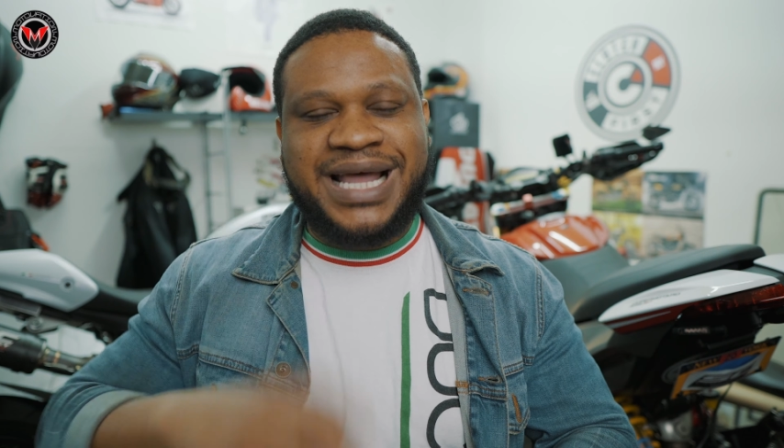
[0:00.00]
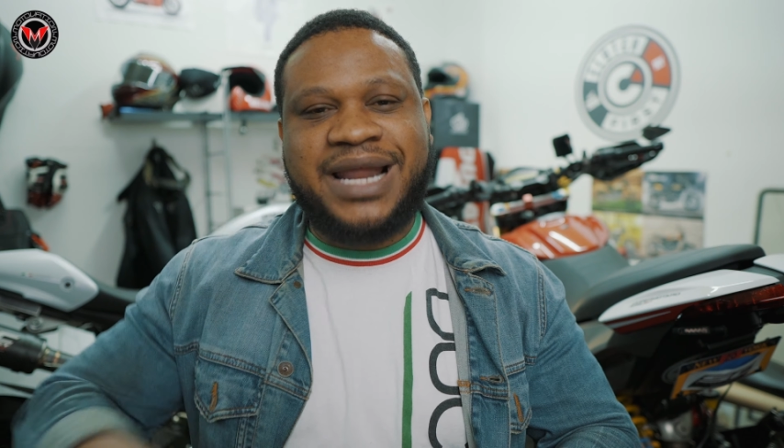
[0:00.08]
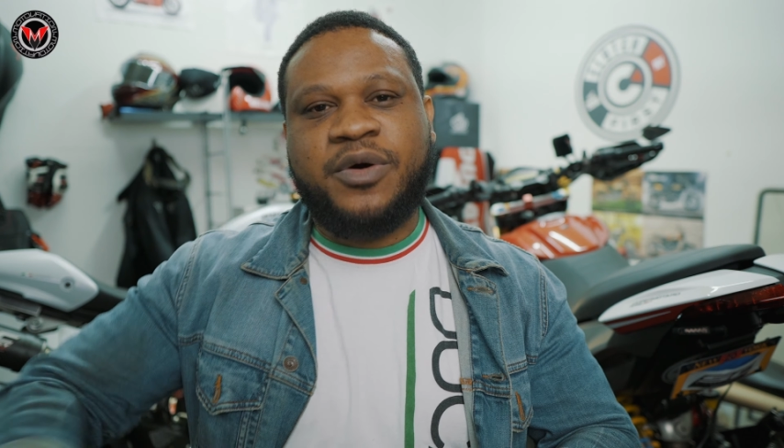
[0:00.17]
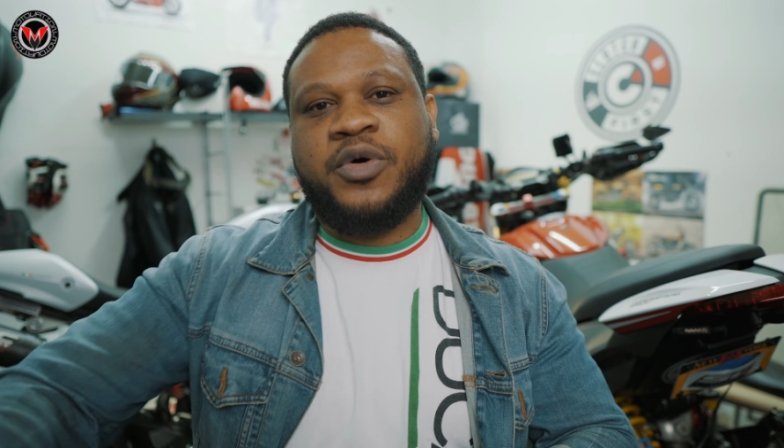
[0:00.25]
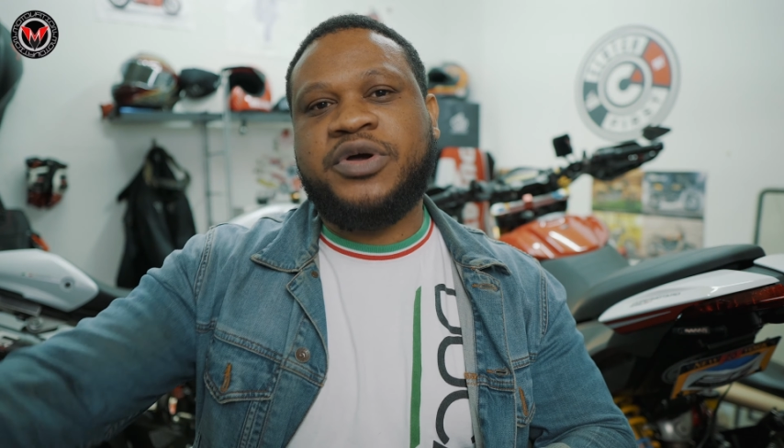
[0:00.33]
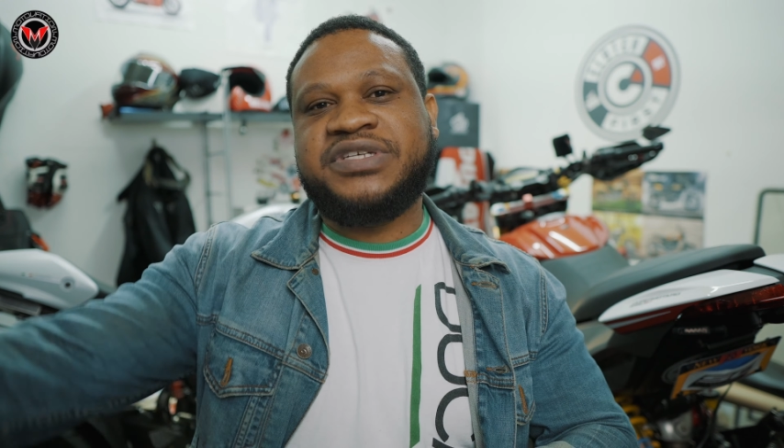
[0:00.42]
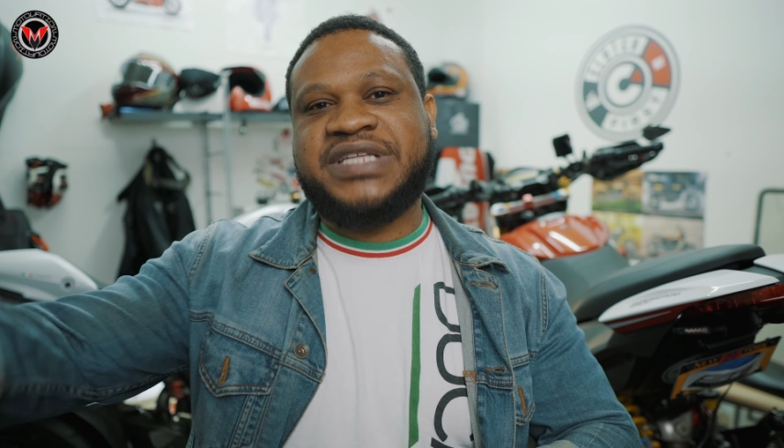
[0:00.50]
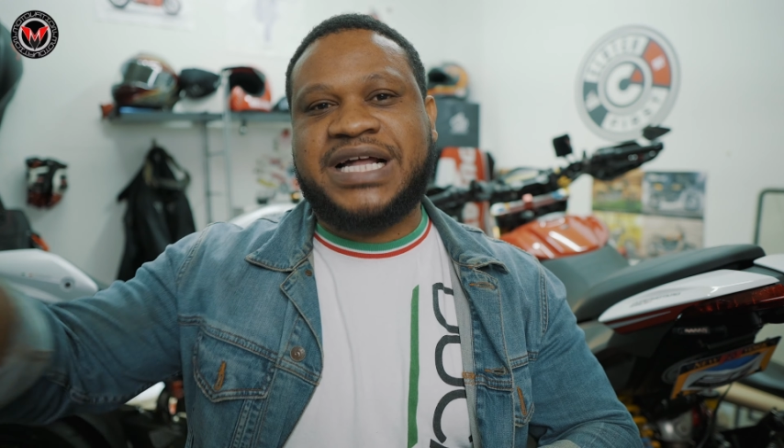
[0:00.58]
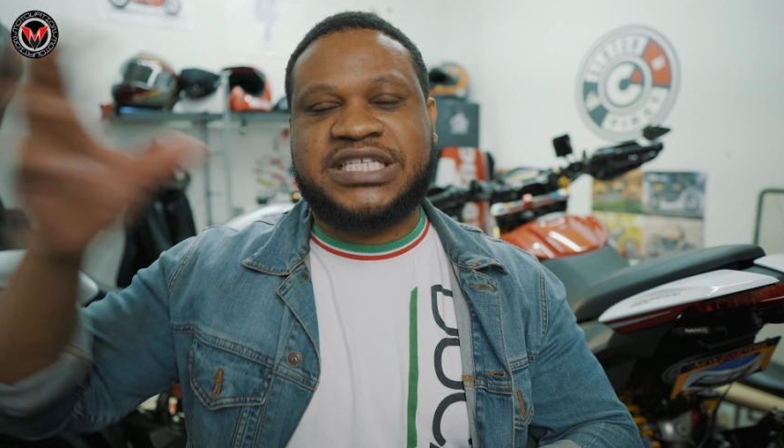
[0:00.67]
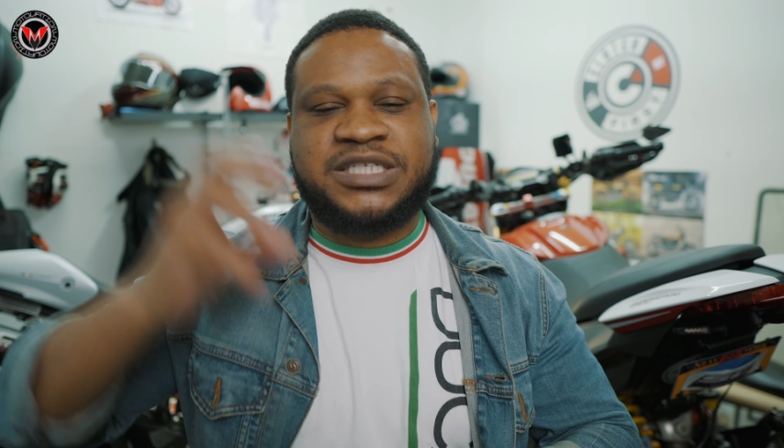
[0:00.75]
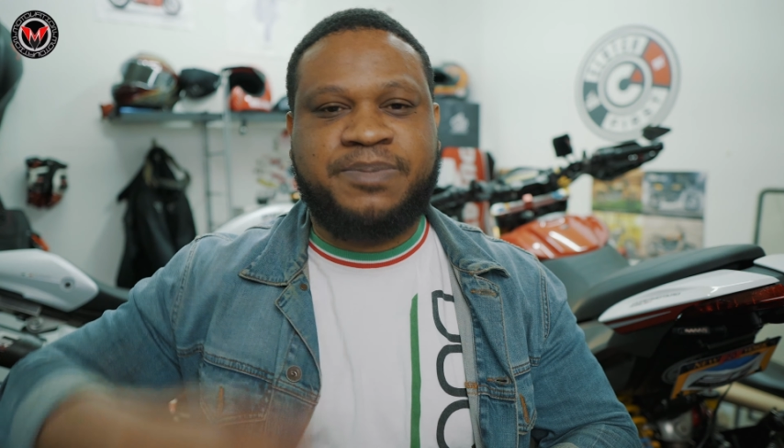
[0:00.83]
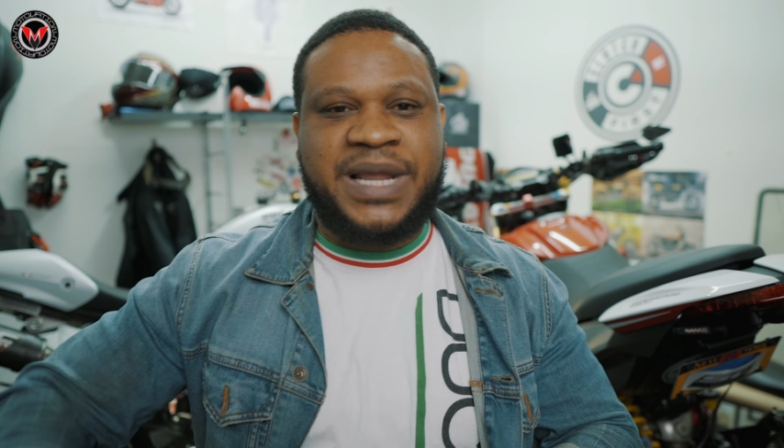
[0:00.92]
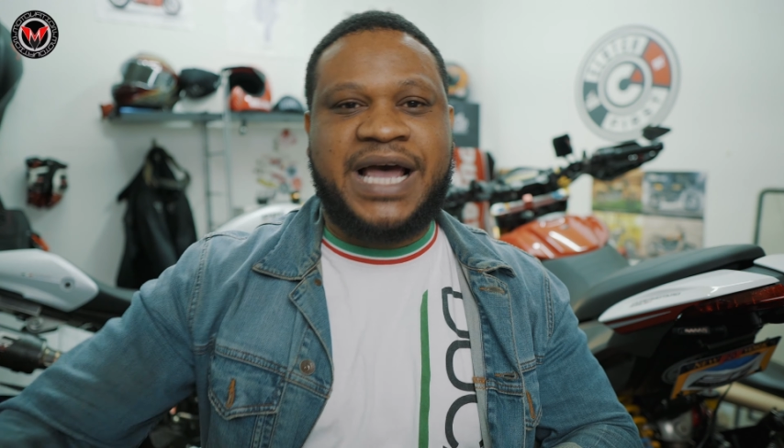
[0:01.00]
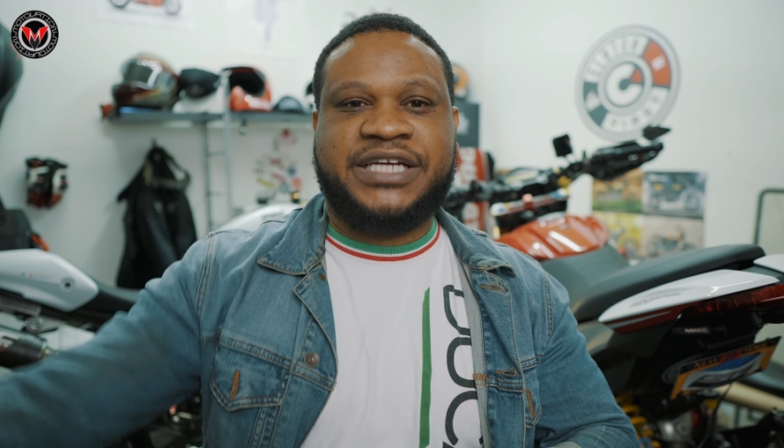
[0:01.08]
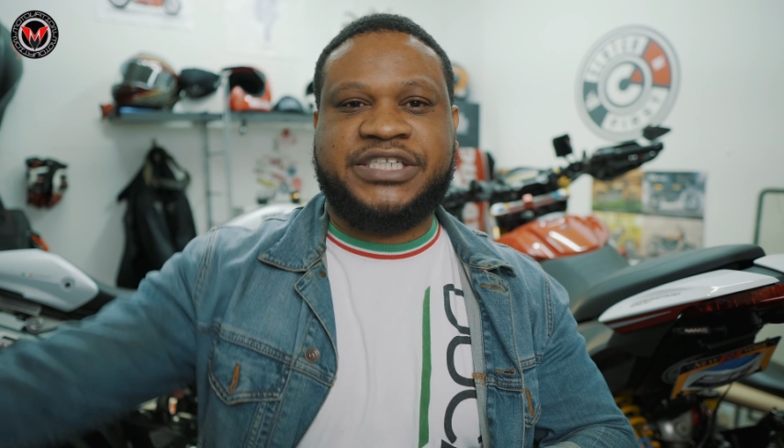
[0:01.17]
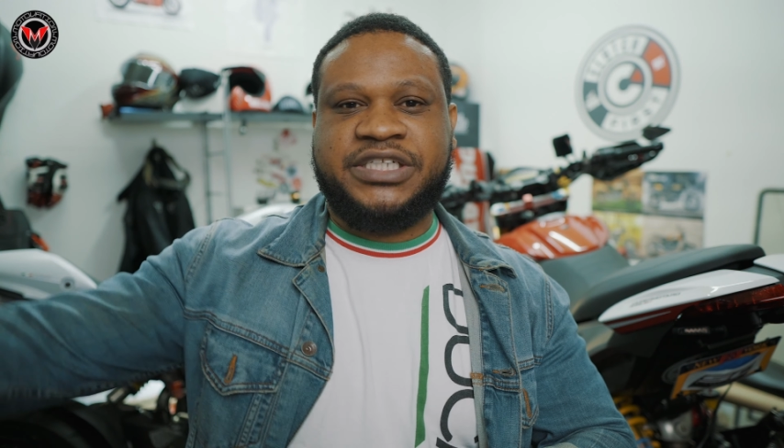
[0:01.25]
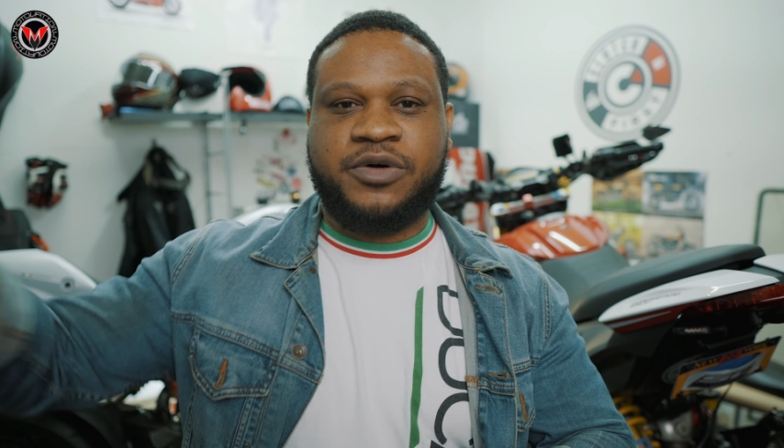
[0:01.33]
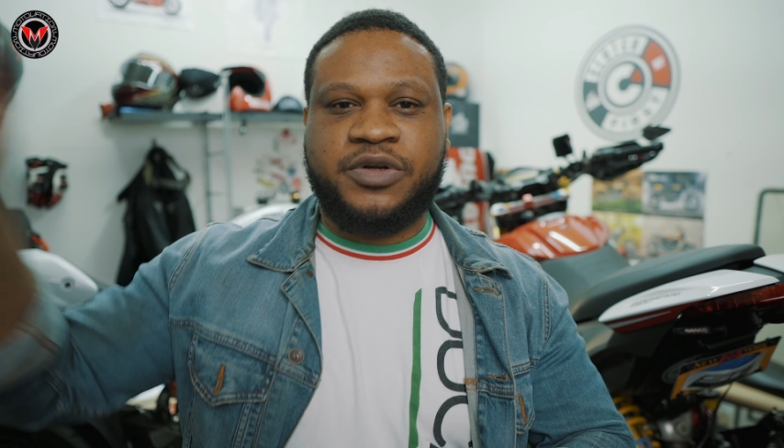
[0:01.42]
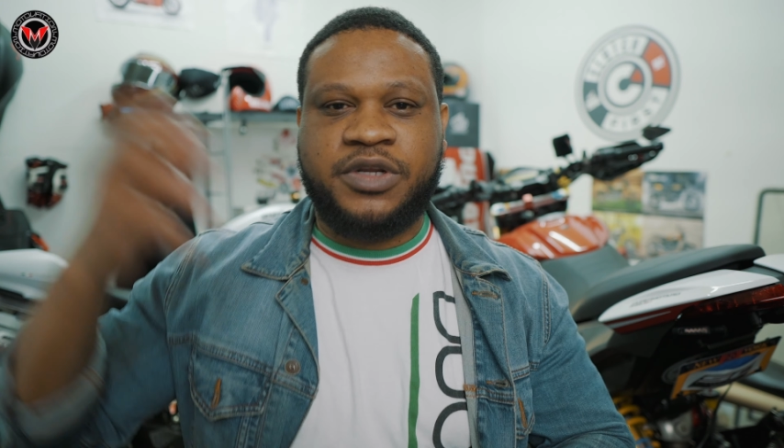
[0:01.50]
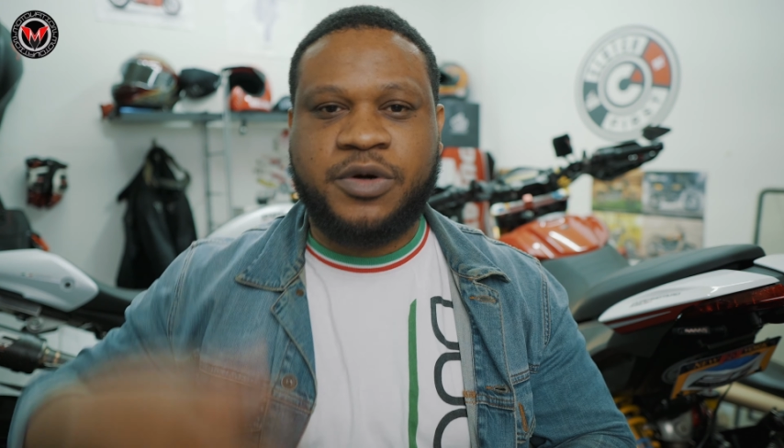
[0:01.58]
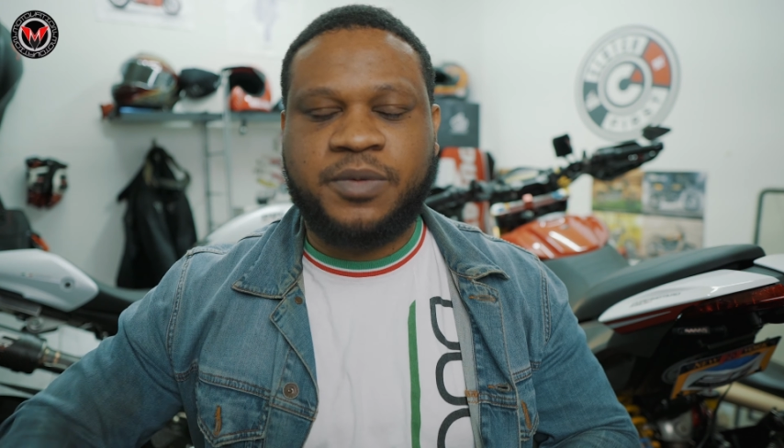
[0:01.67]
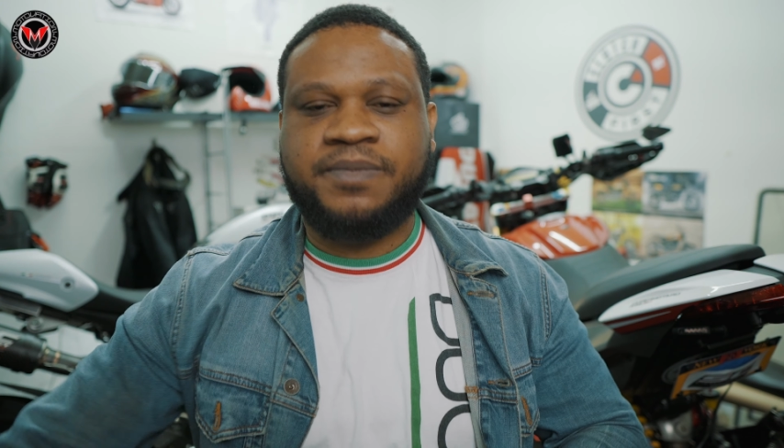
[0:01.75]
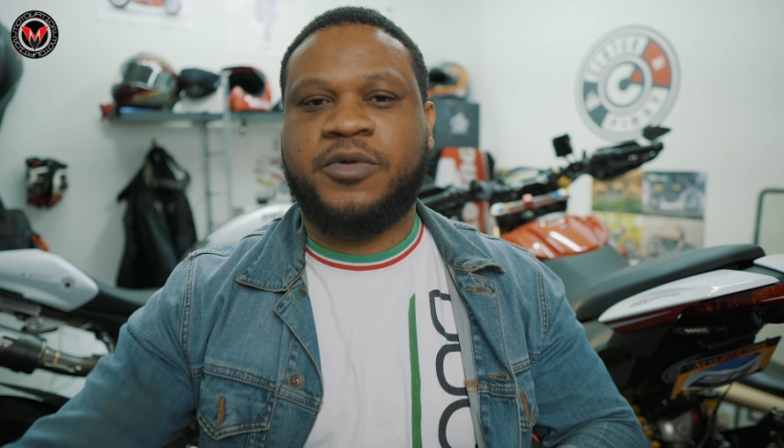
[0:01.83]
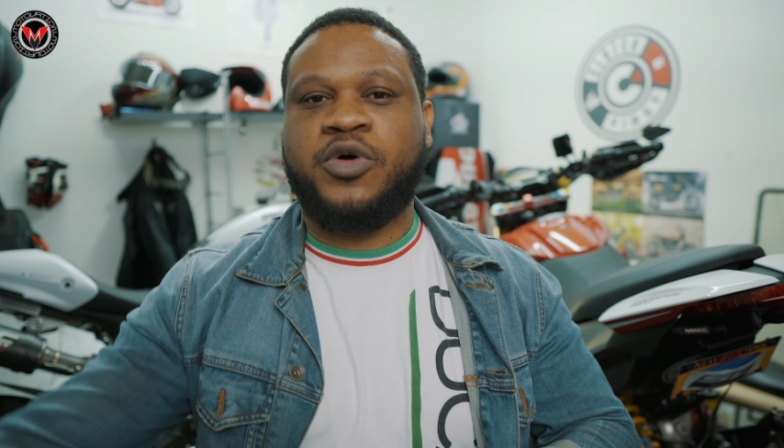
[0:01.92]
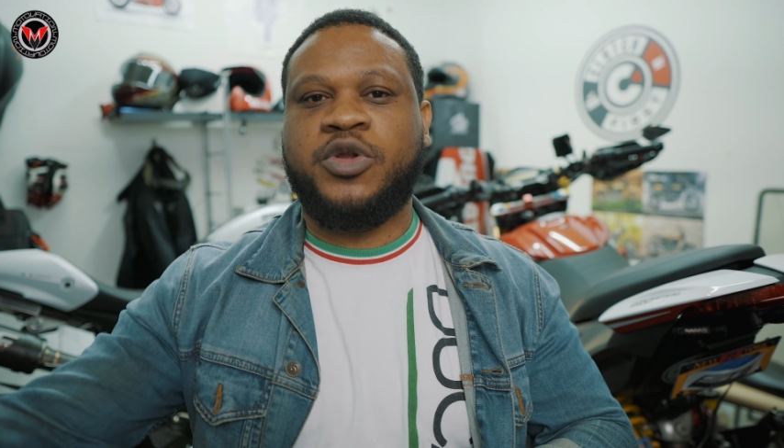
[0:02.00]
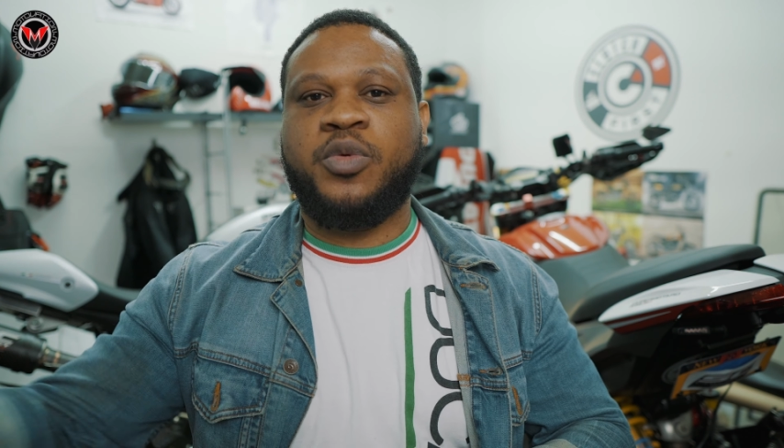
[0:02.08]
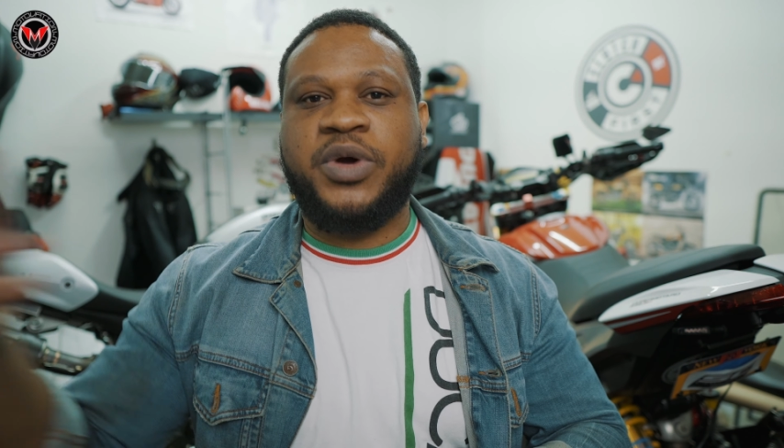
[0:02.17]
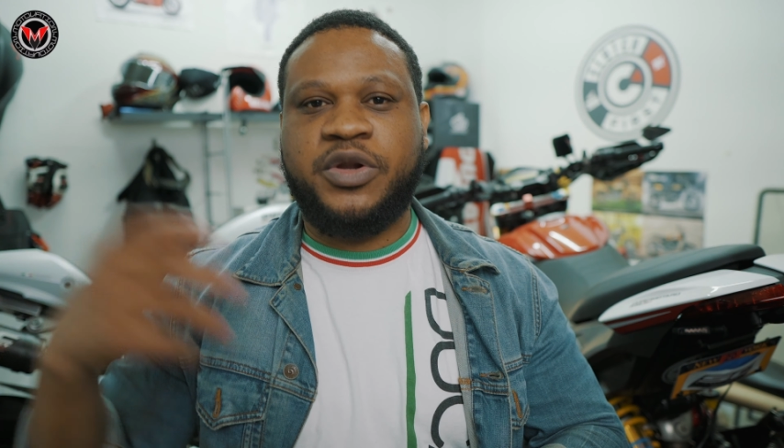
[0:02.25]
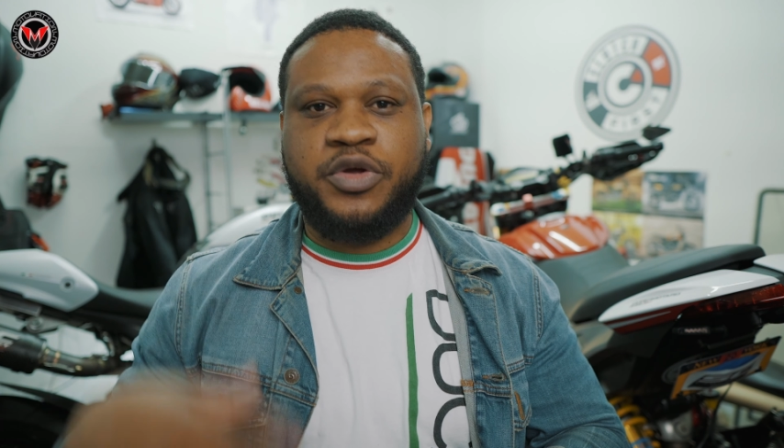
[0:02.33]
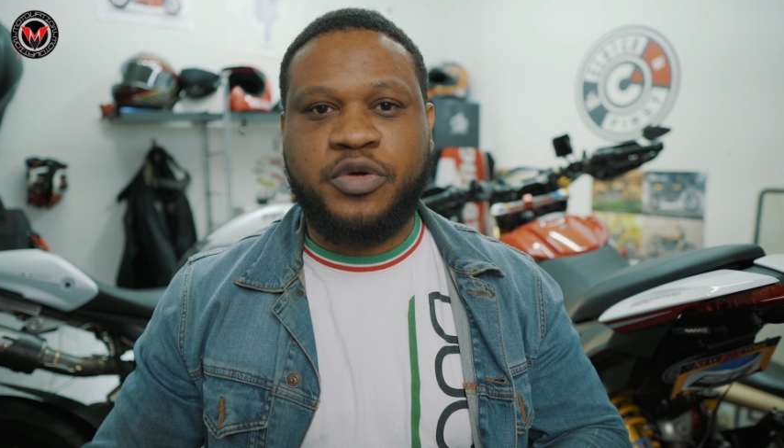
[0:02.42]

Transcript: that oil is not splashing on the window.